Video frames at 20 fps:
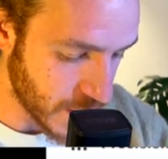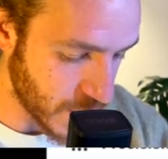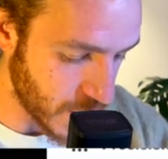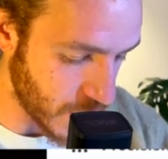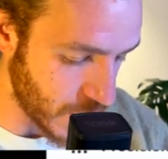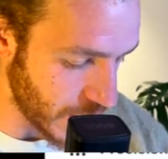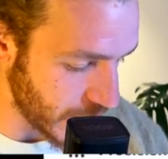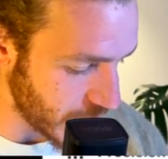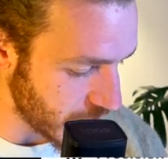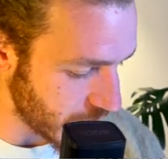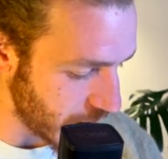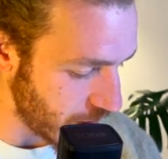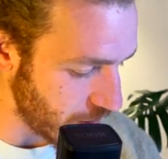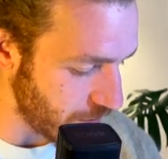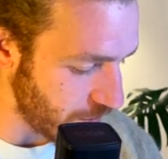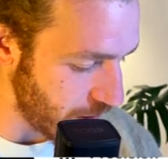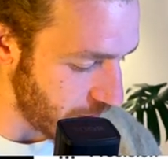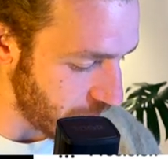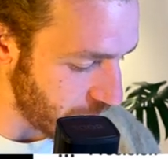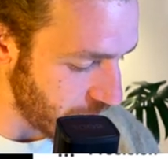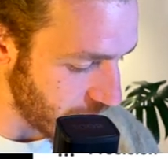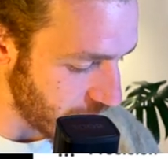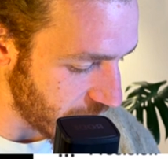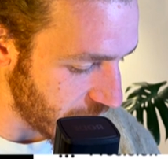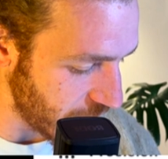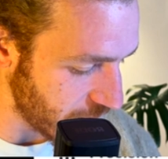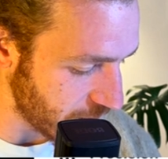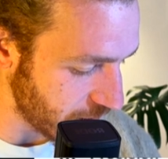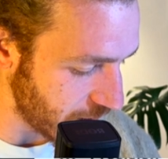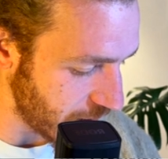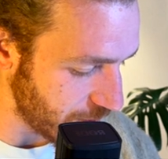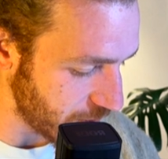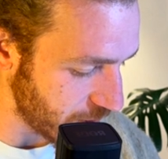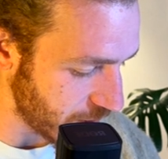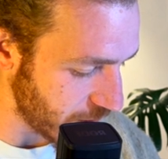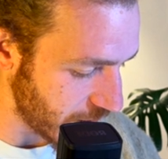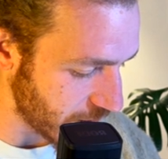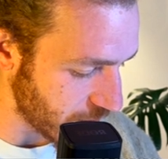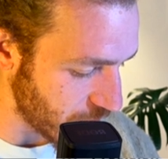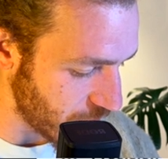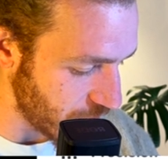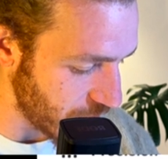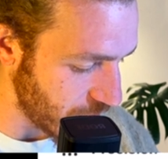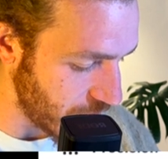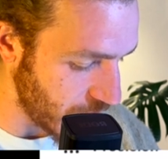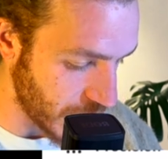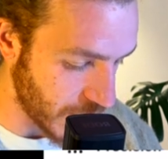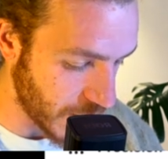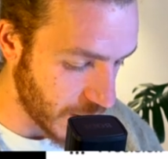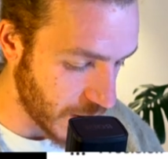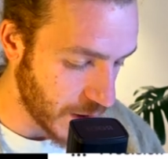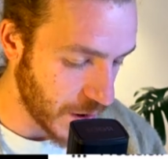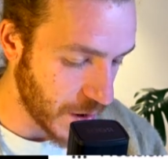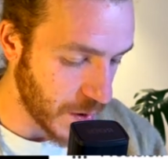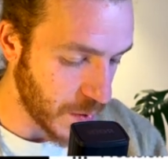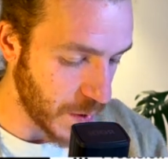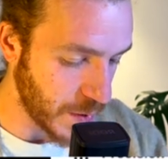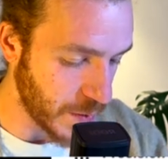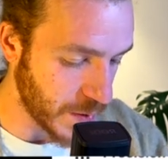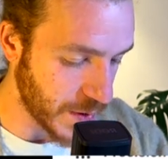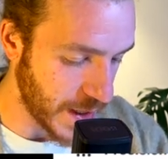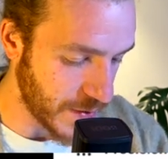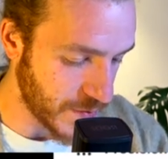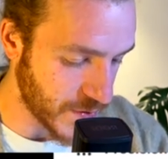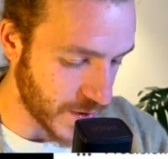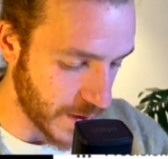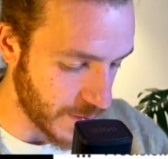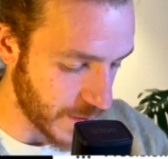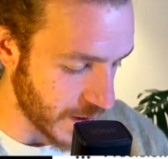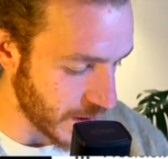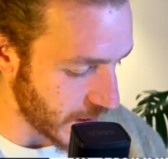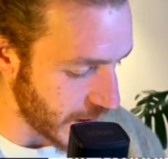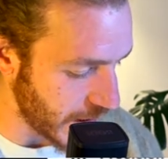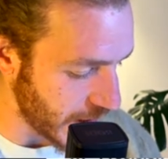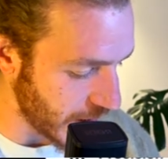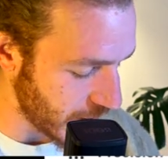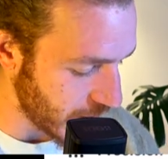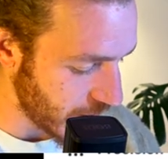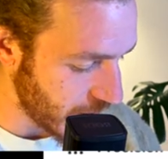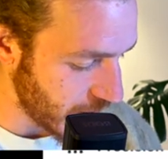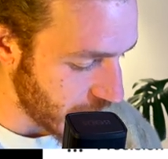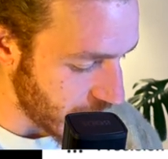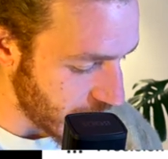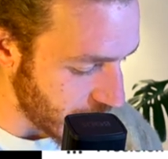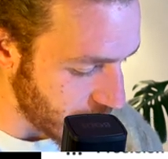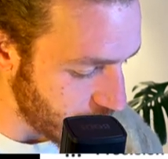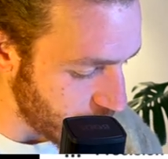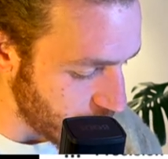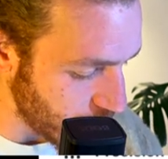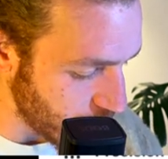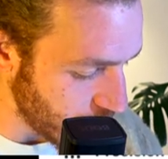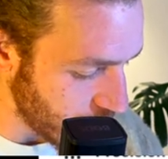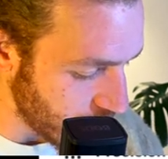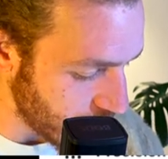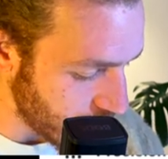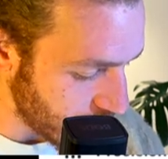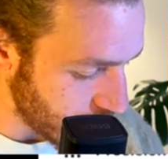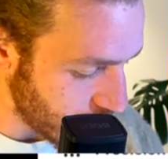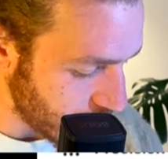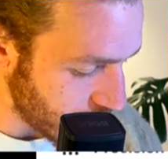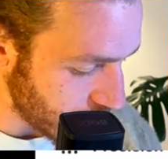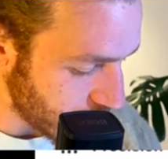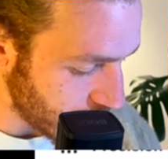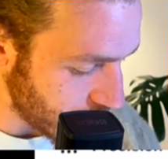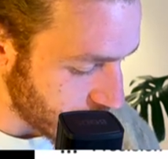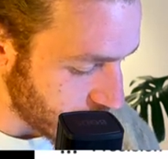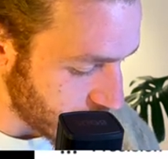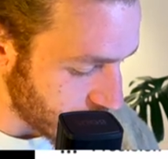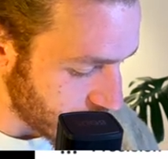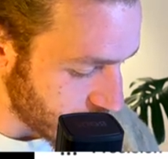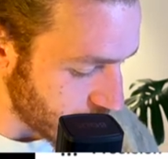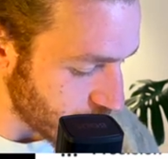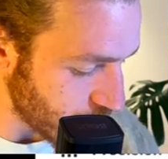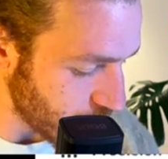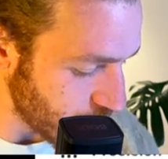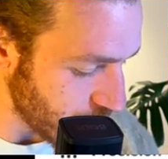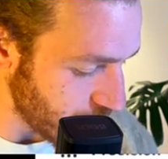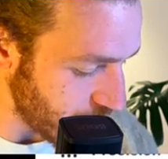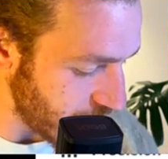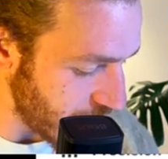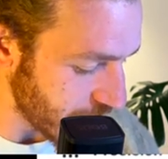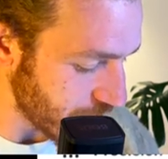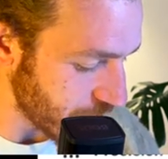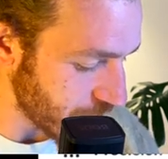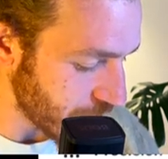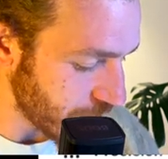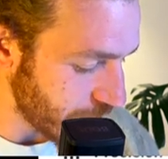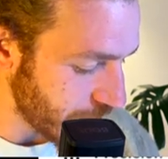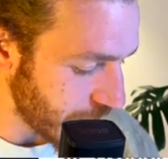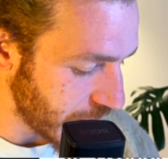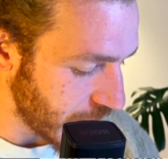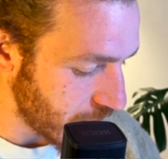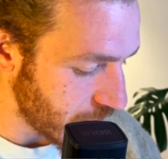So instead of having an accept task over here, we would have something like a pool supervisor.